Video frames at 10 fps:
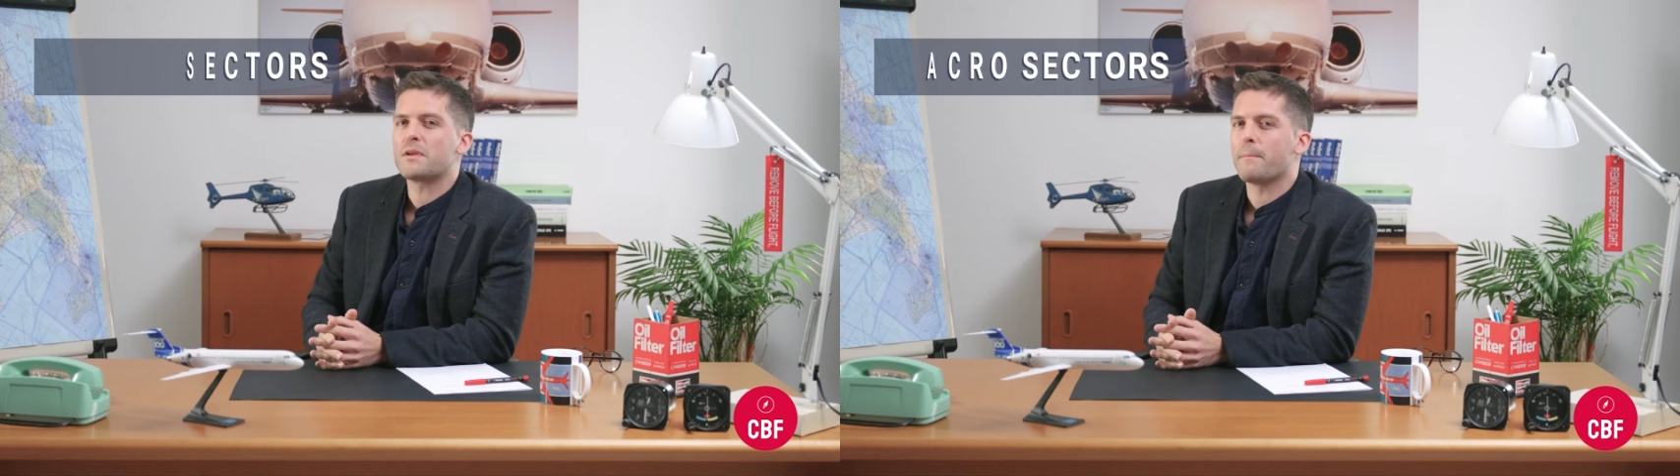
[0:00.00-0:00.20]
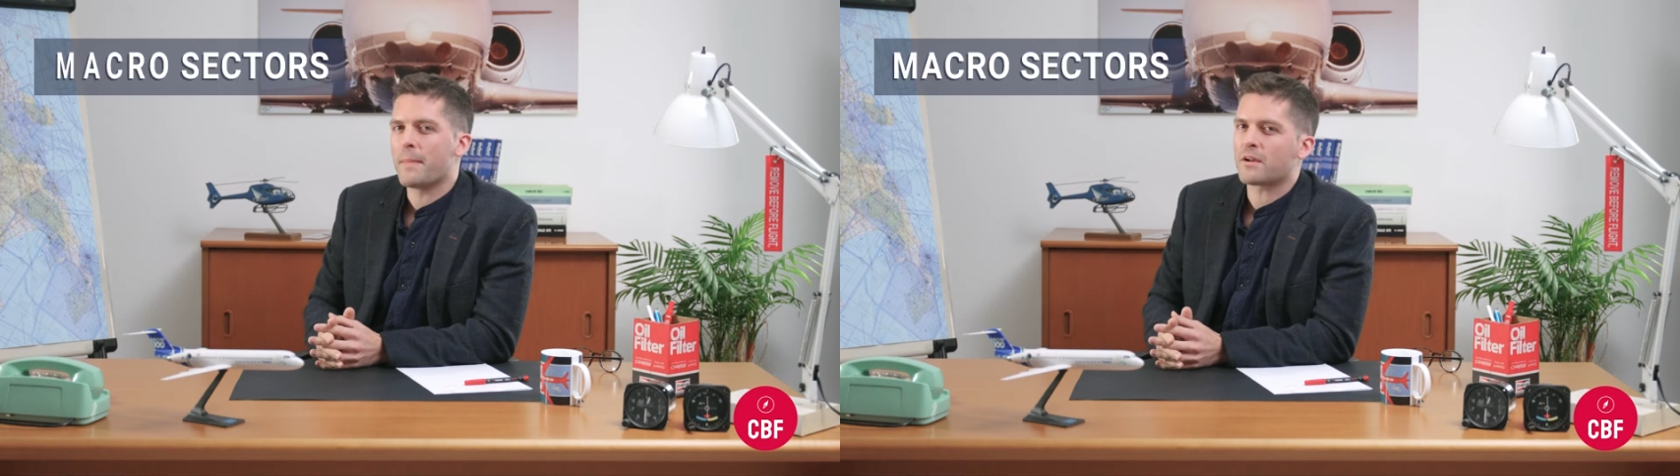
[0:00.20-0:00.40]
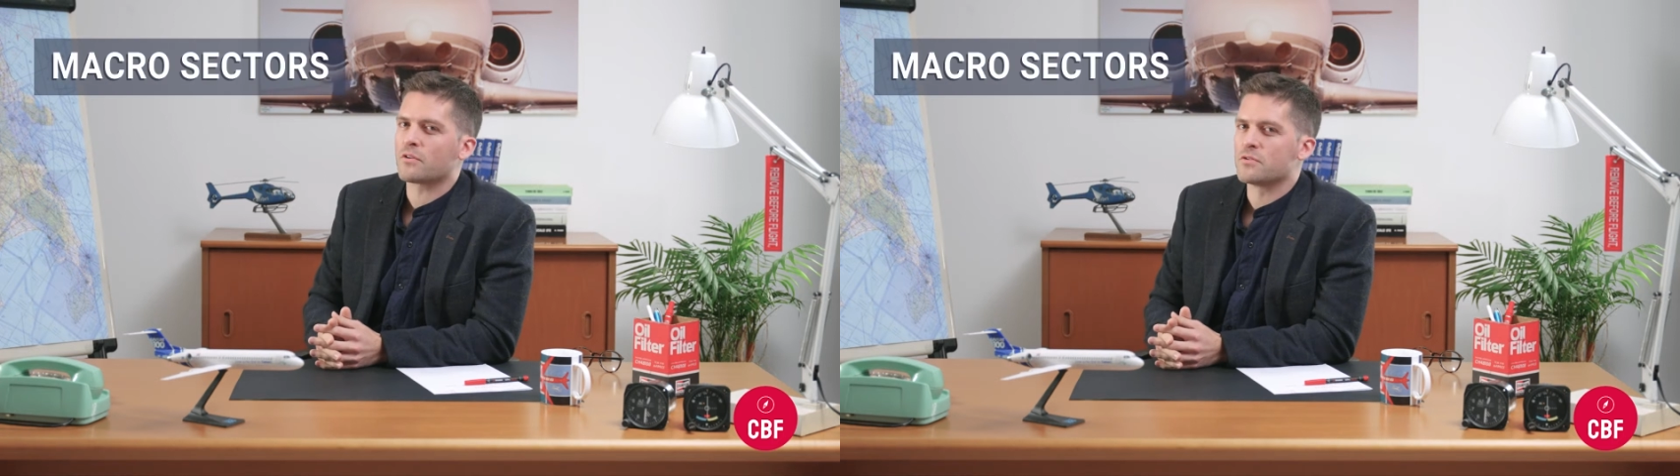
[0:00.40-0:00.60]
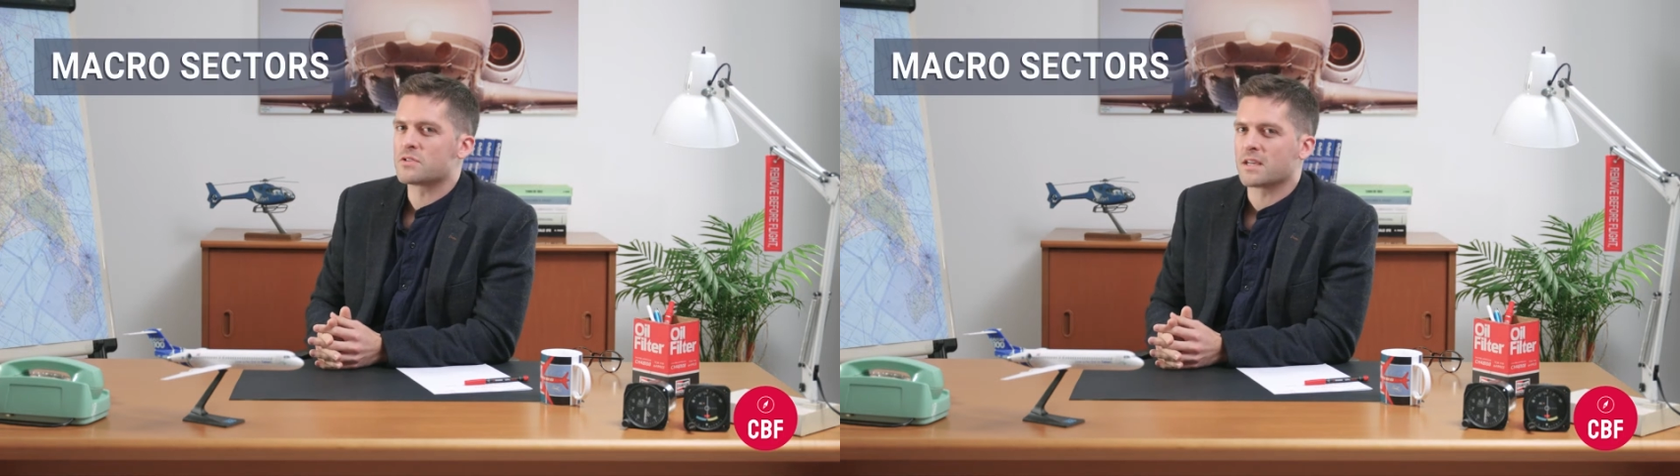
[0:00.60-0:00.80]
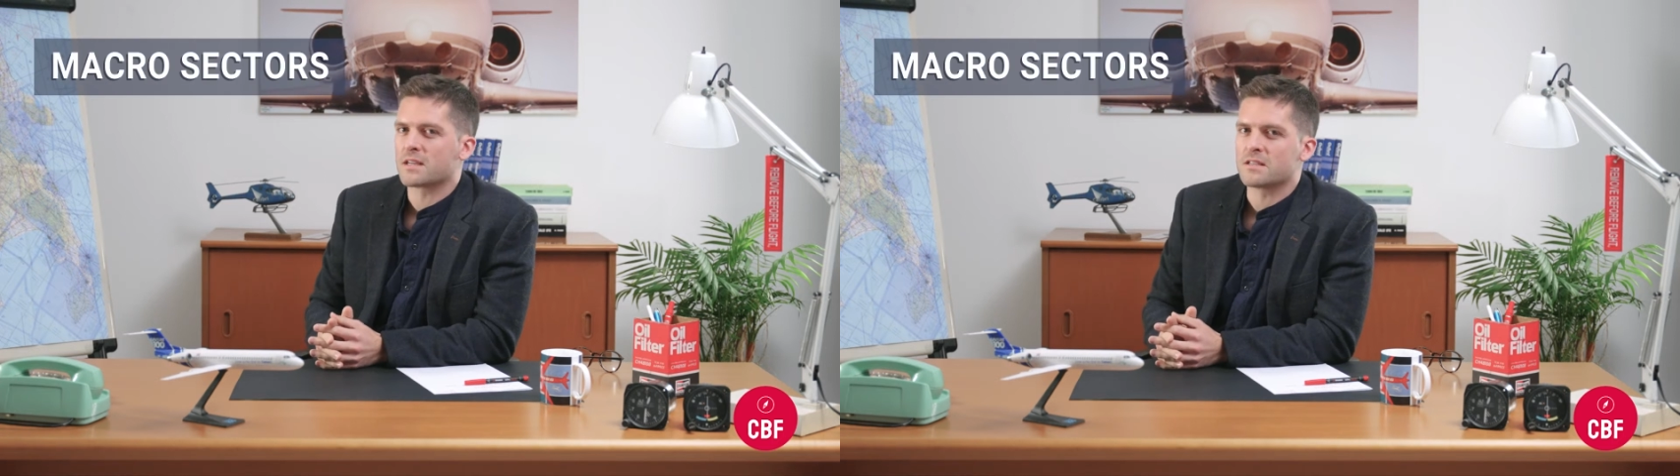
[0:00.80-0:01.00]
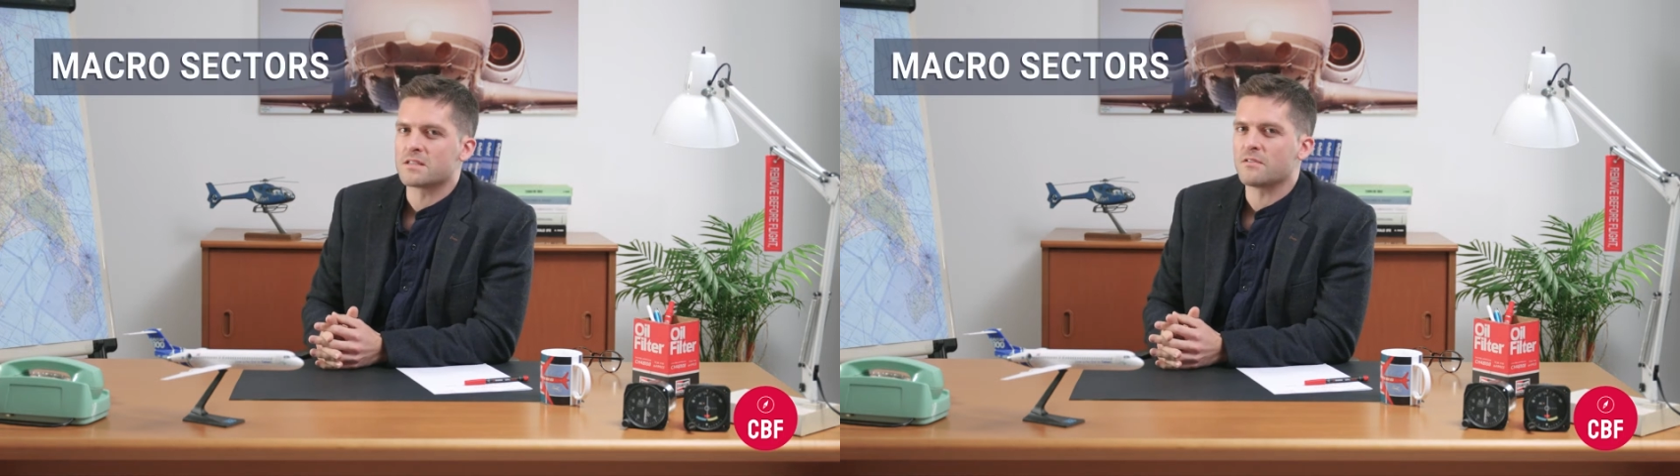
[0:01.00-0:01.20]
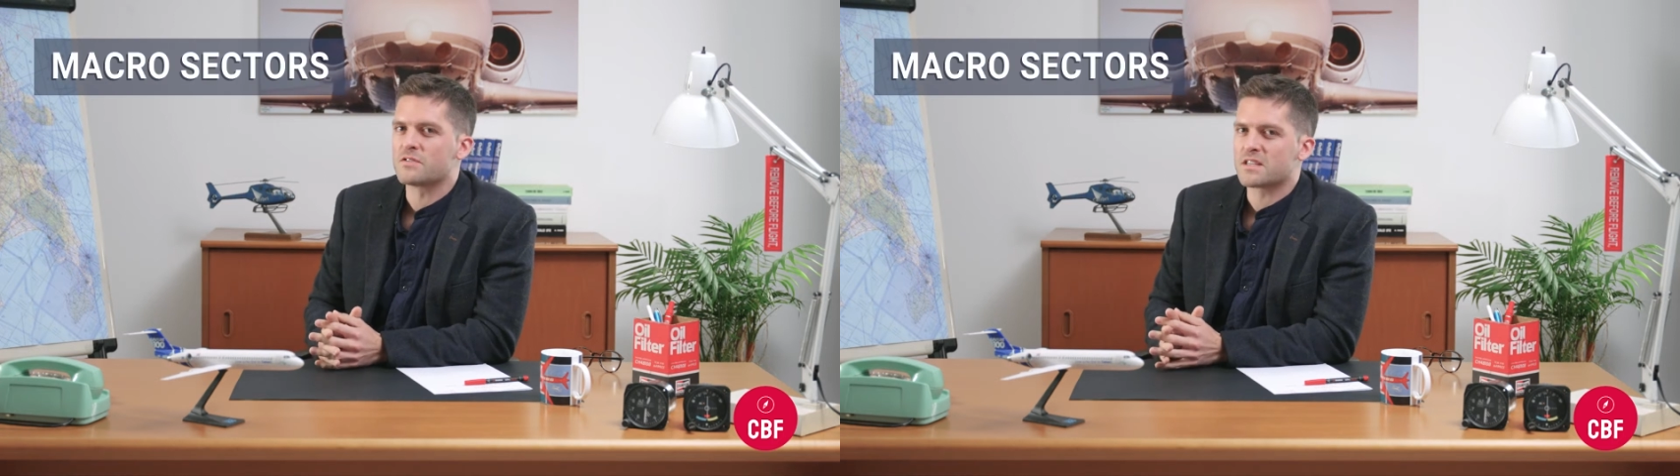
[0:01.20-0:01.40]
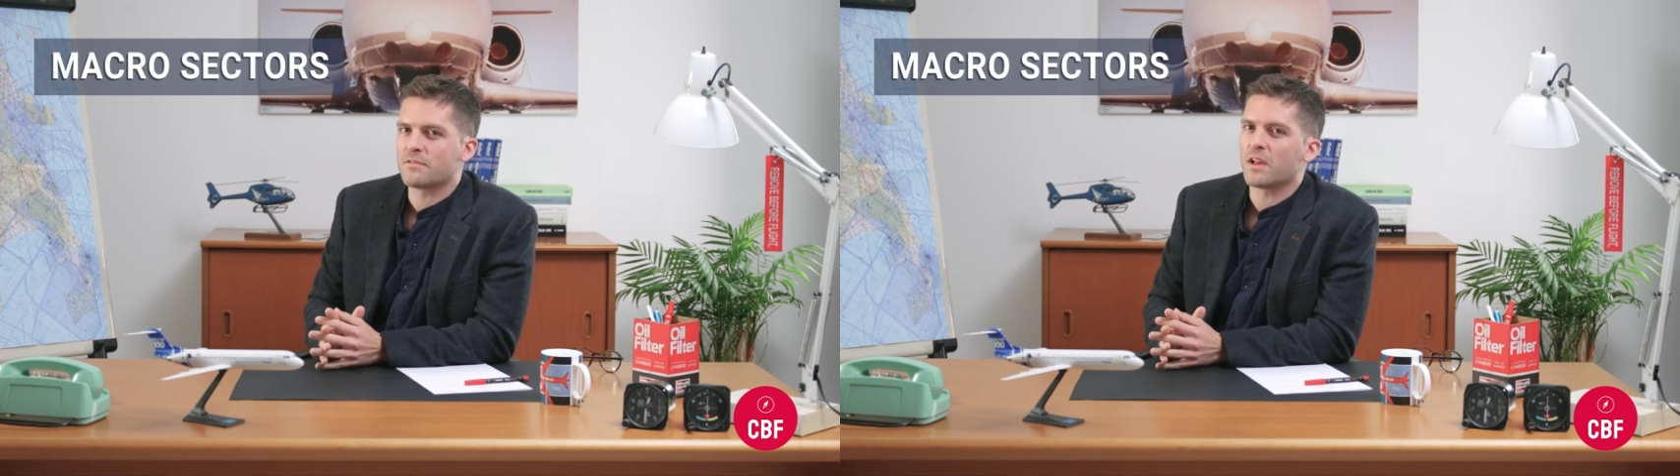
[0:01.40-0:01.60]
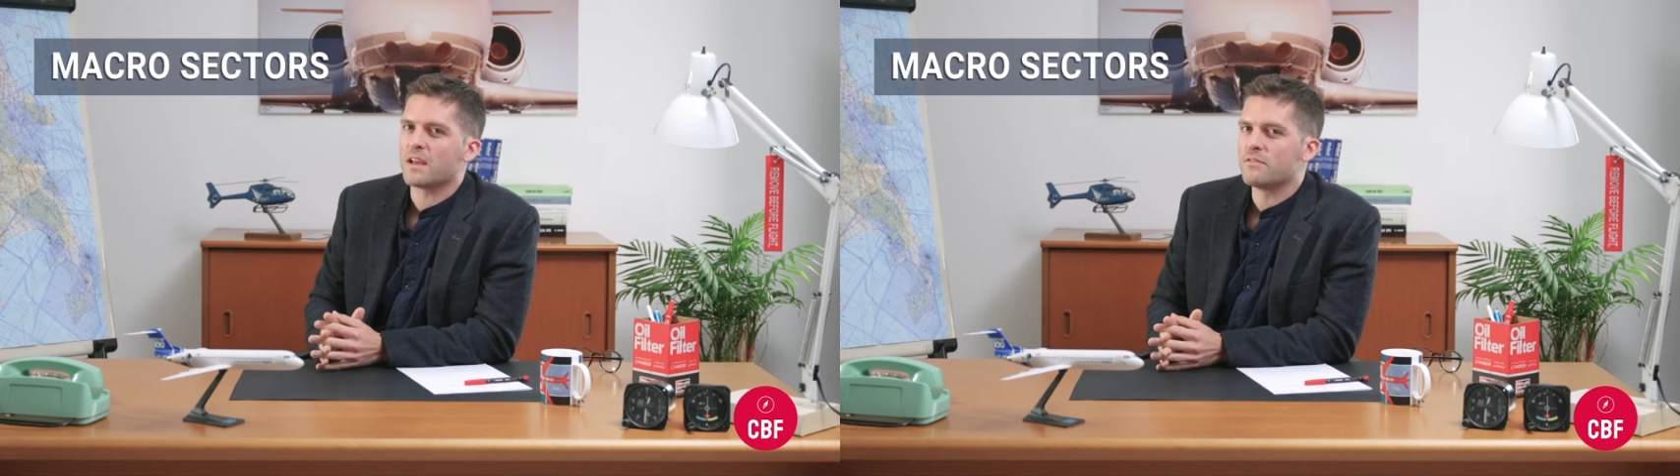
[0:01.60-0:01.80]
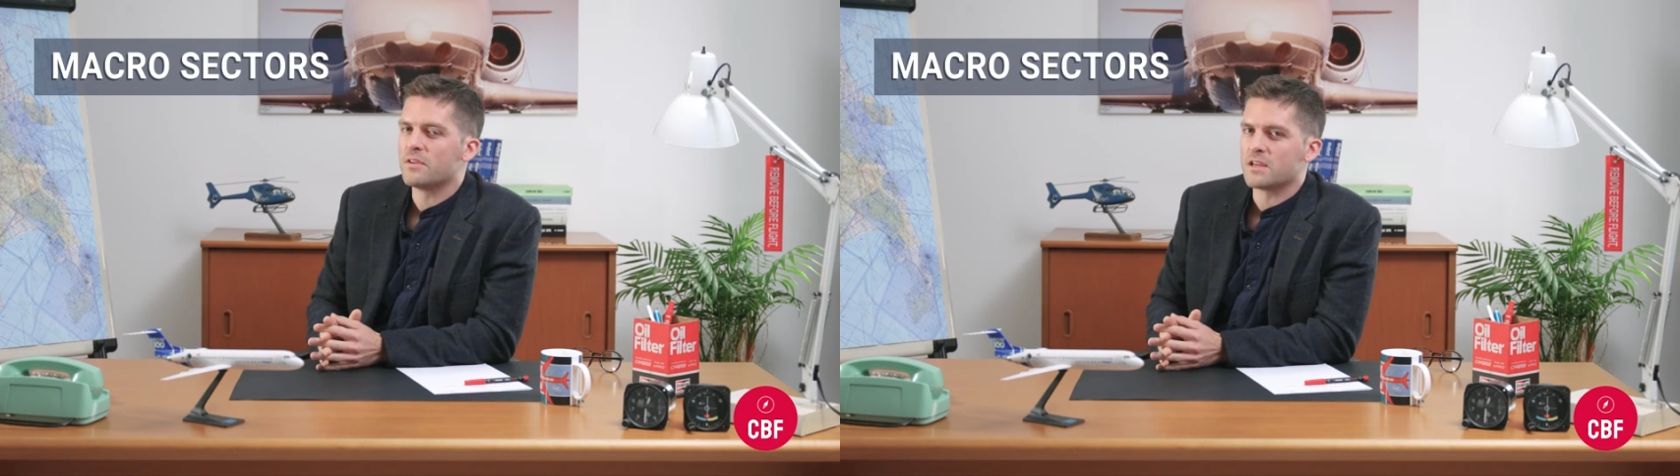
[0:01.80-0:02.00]
macro sectors of civil
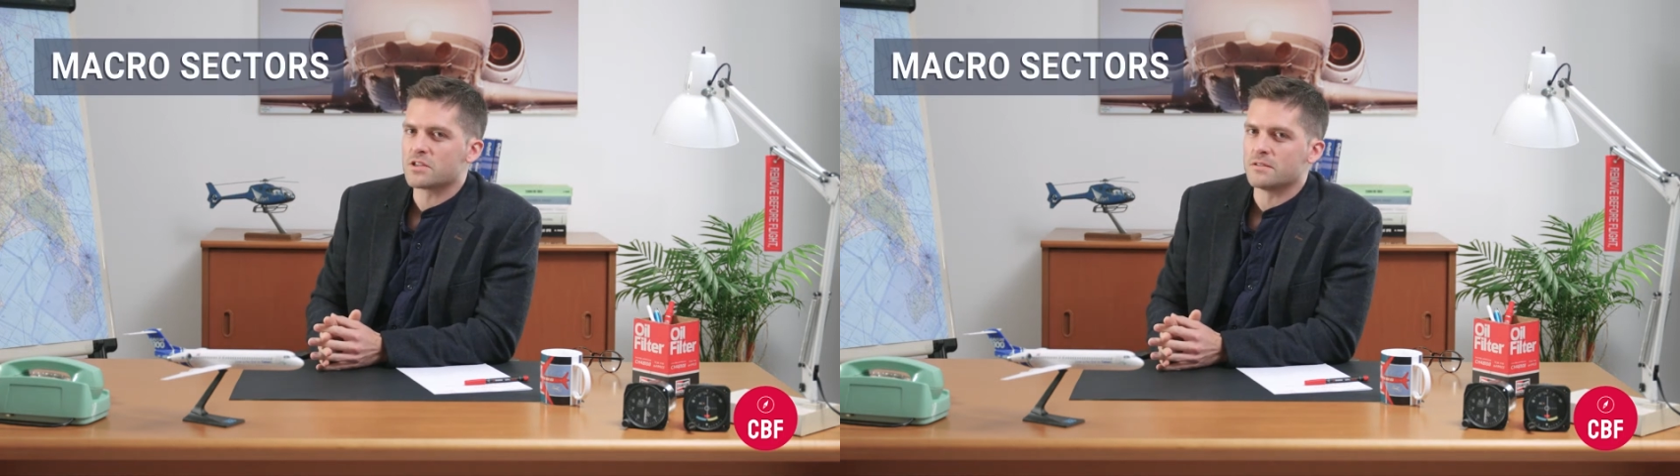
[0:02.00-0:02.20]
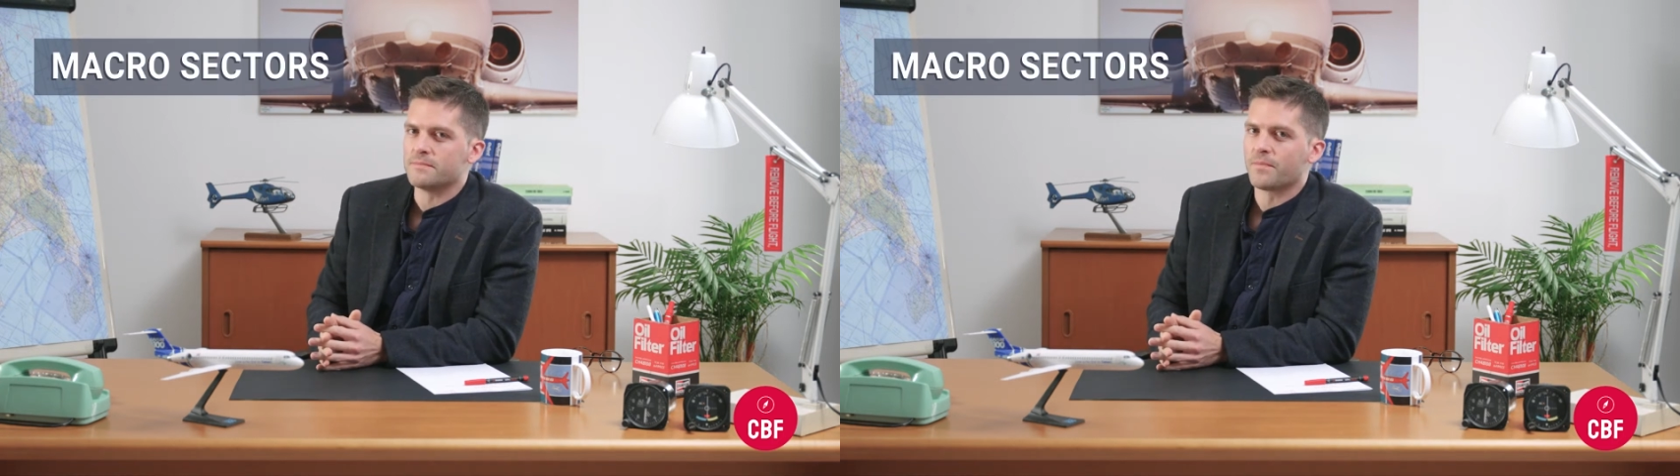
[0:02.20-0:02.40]
aviation: